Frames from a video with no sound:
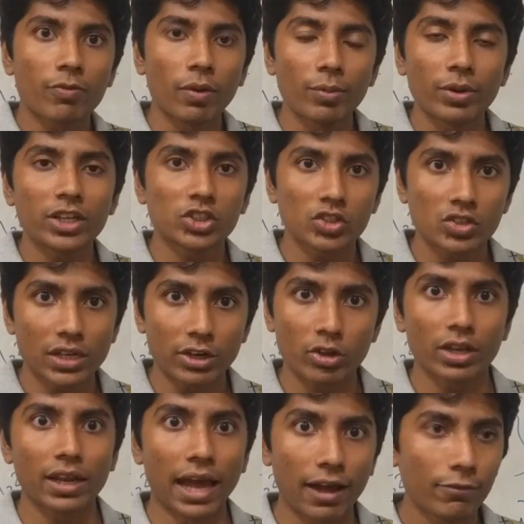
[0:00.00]
of permutations that
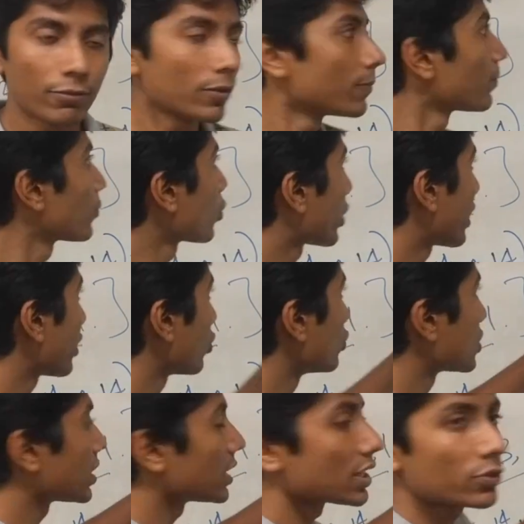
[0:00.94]
you can have, okay,
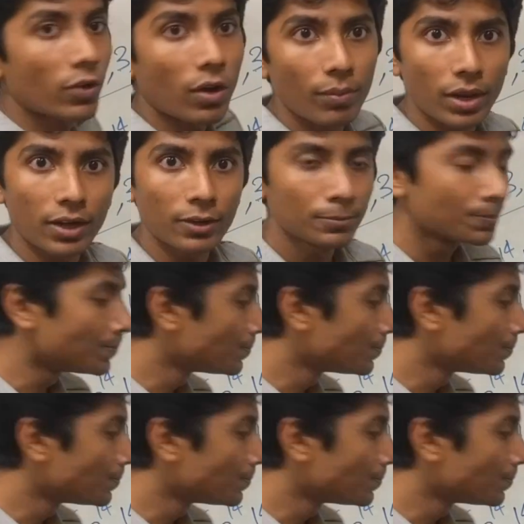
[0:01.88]
using this formula.